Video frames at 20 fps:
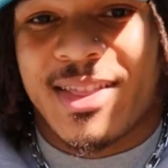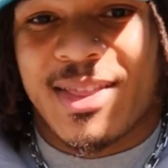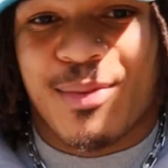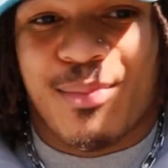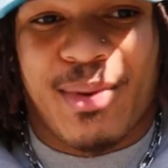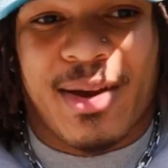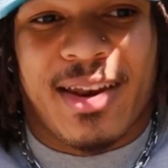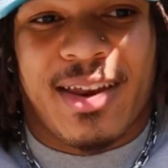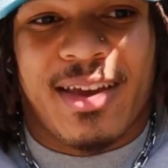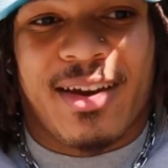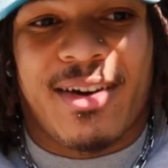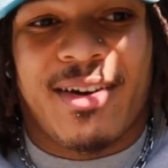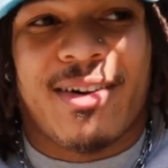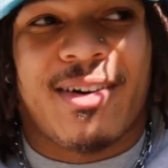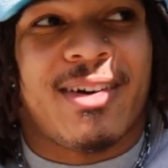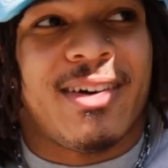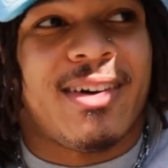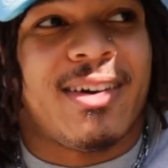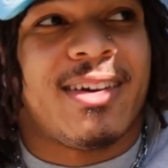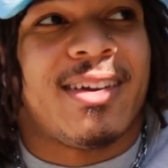the way they
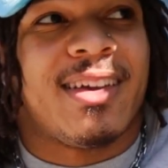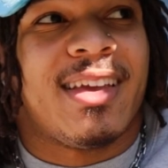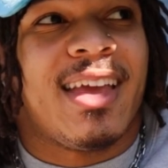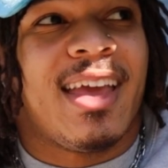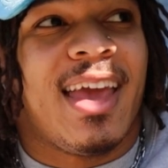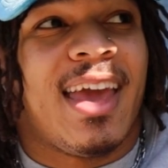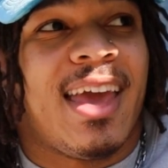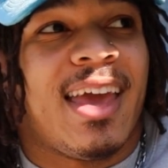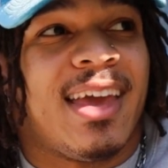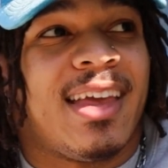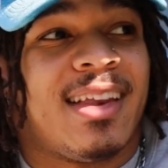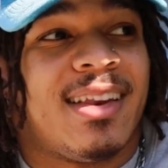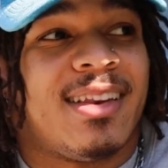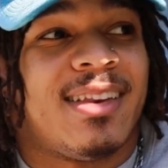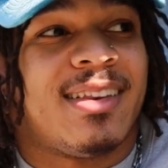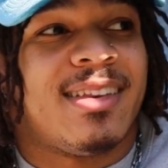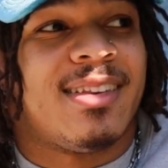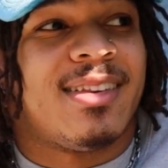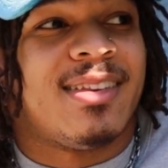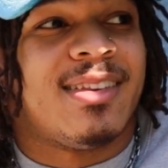are
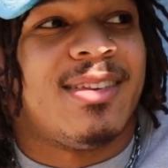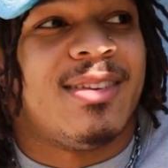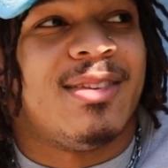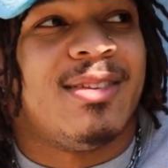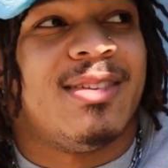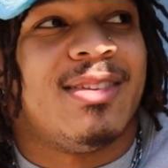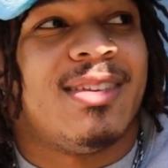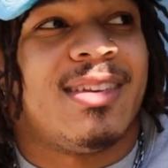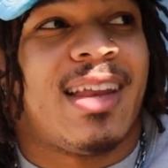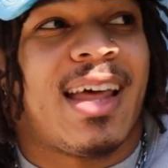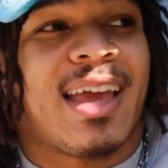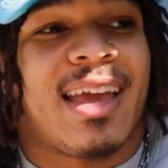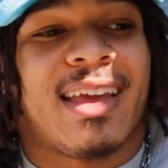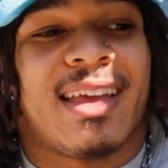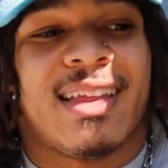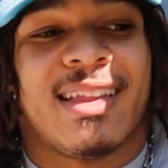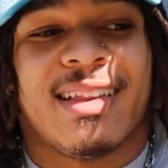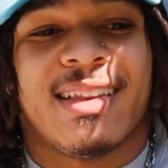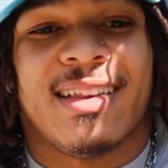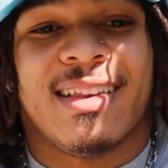and,
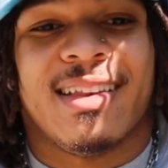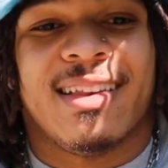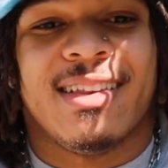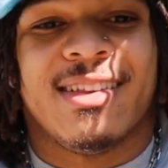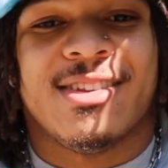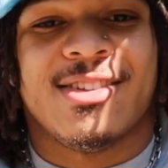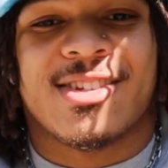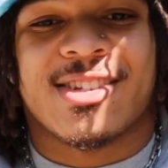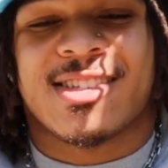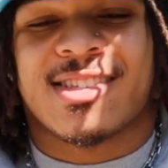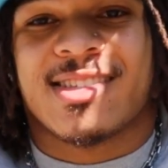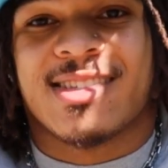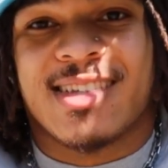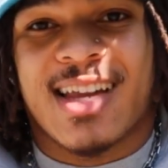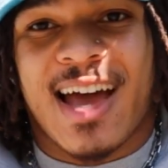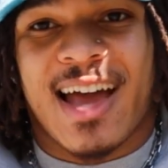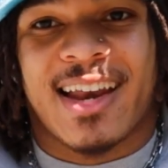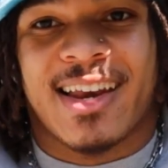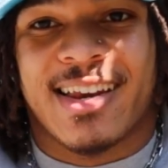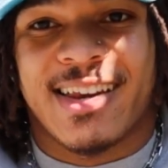like, just
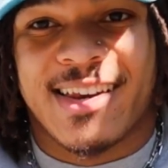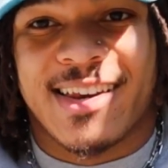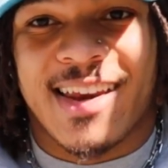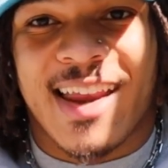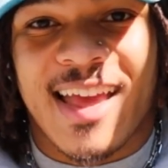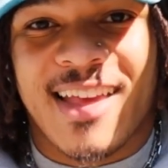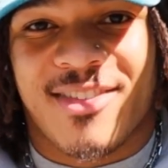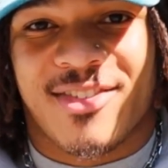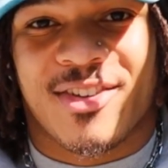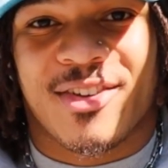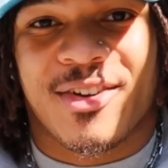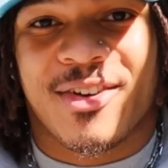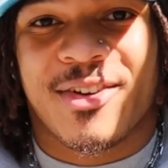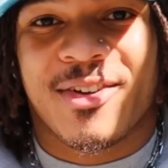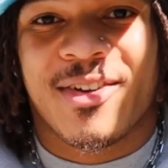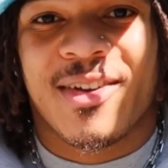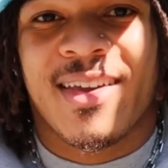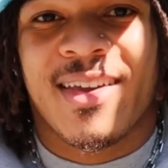not nicer.